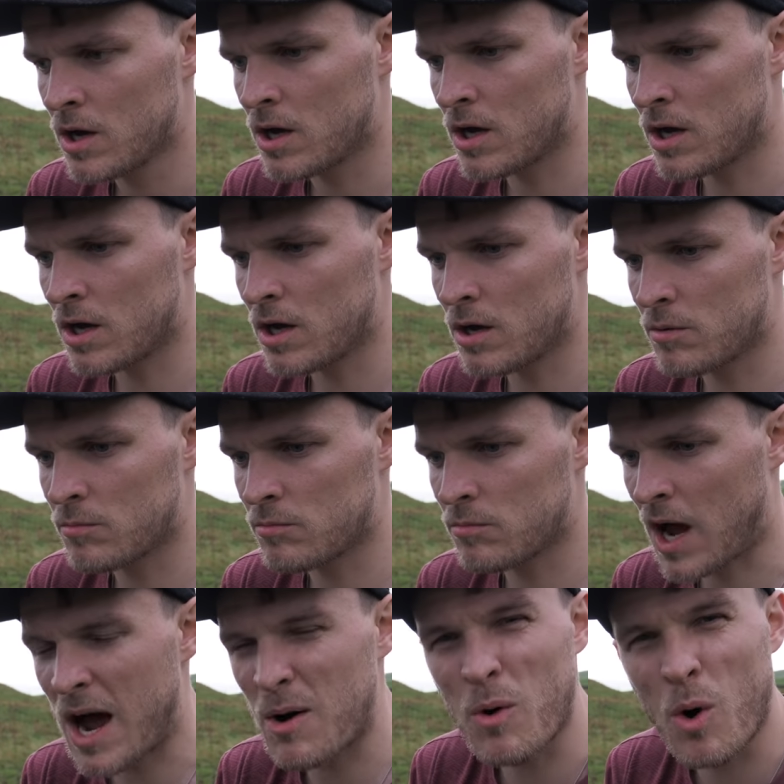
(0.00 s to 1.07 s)

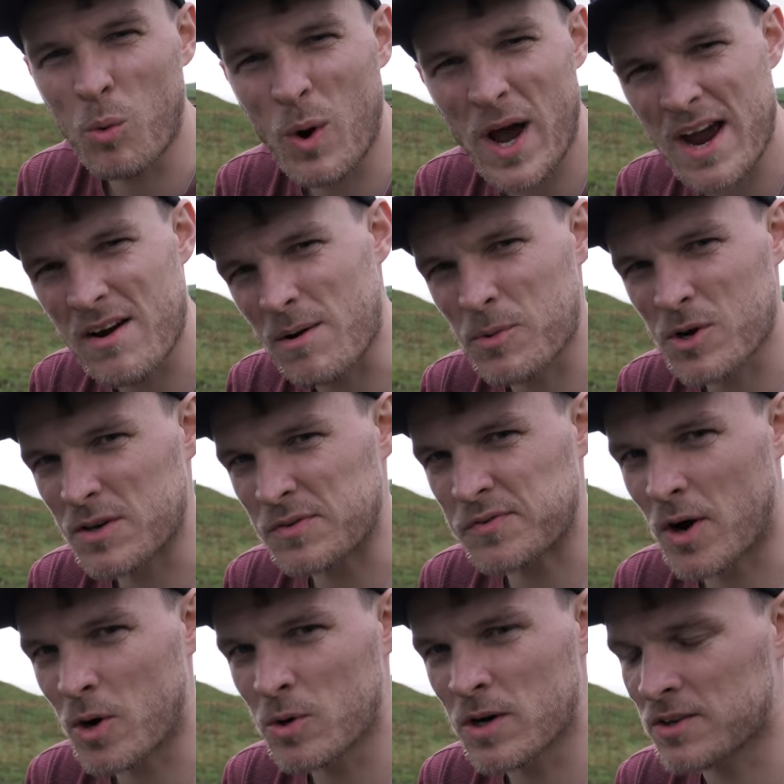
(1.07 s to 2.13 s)
or where I'm going to
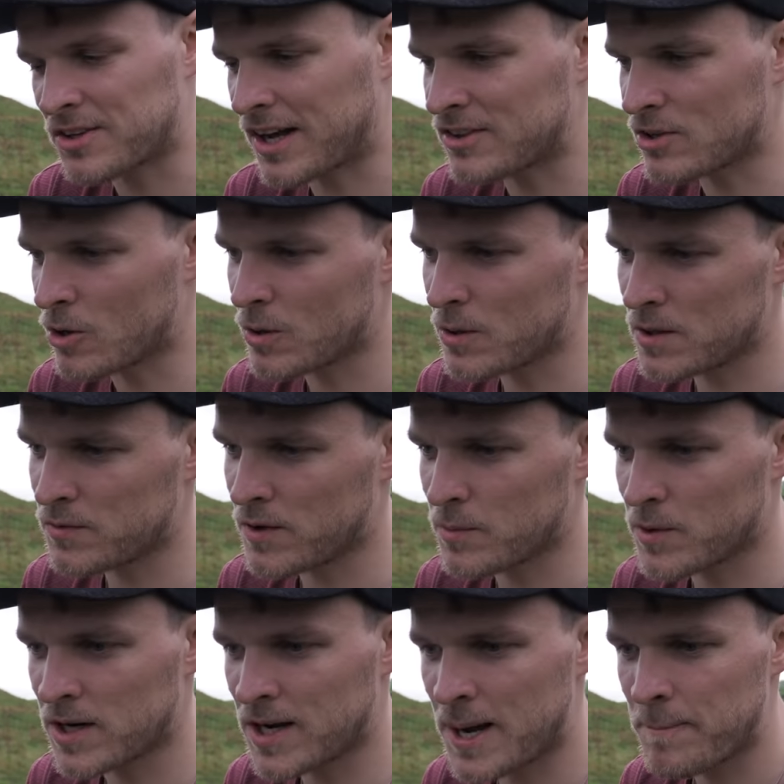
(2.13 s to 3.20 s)
focus. I don't know if I'm
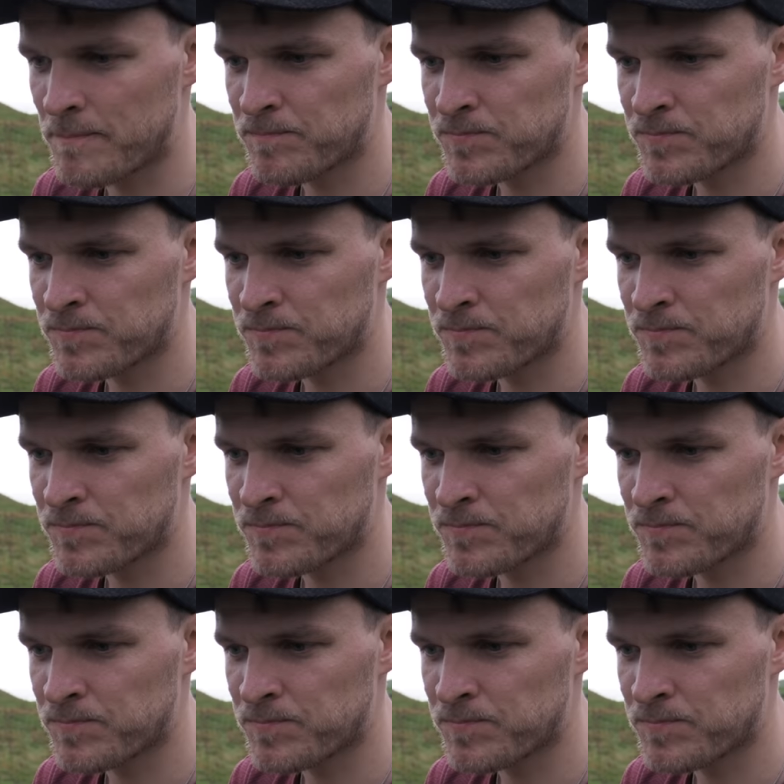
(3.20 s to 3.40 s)
going to